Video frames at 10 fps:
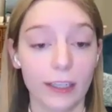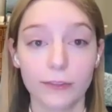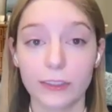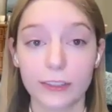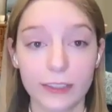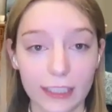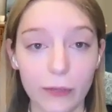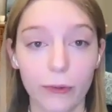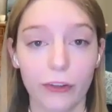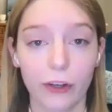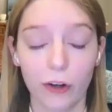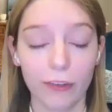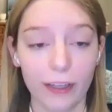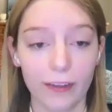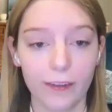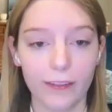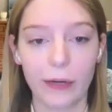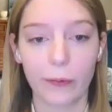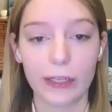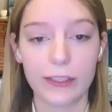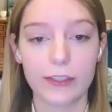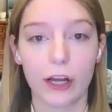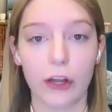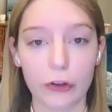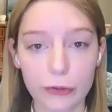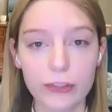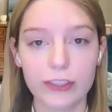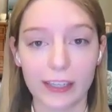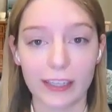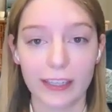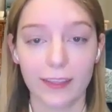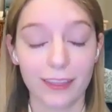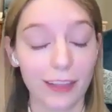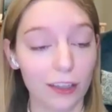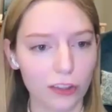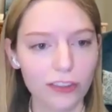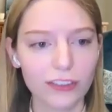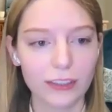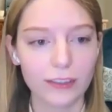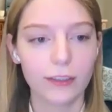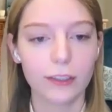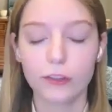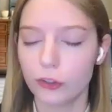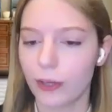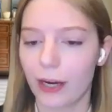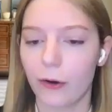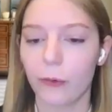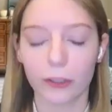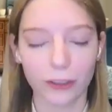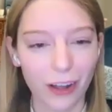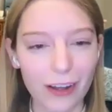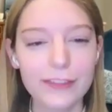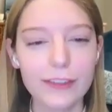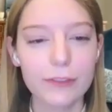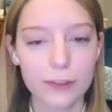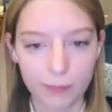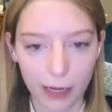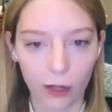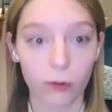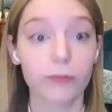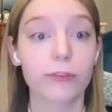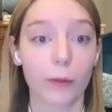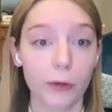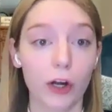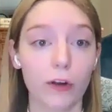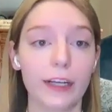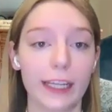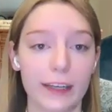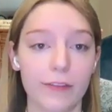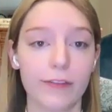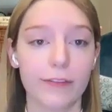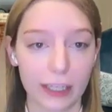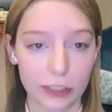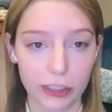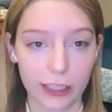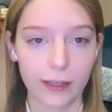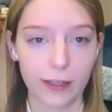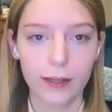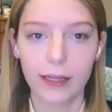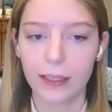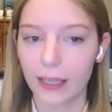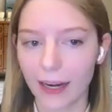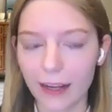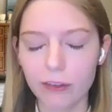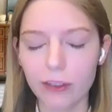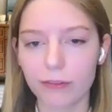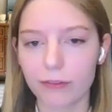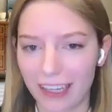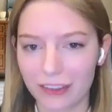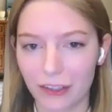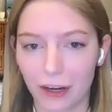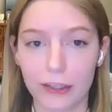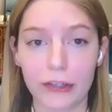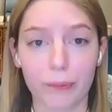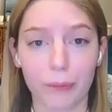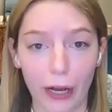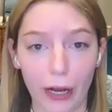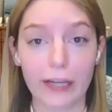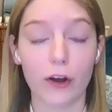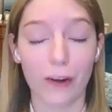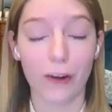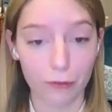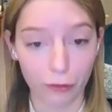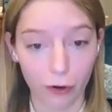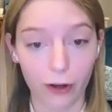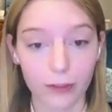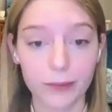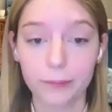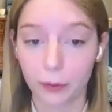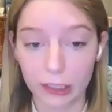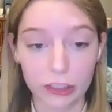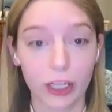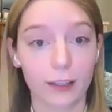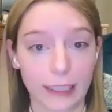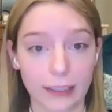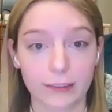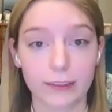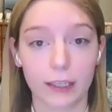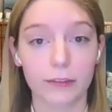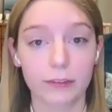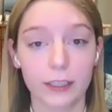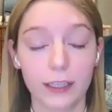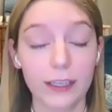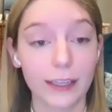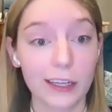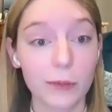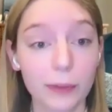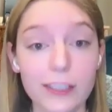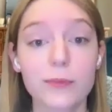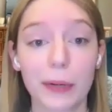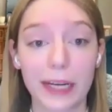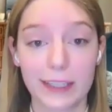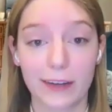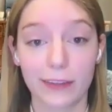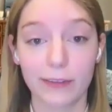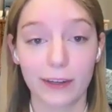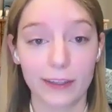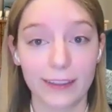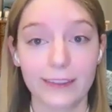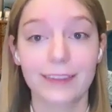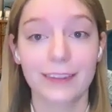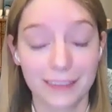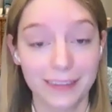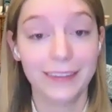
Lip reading: Now, sticking with COVID, there was a new study that looked into how loss of smell from COVID infection can have an effect on your brain overall. Pretty shocking stuff. Can you please break down the findings?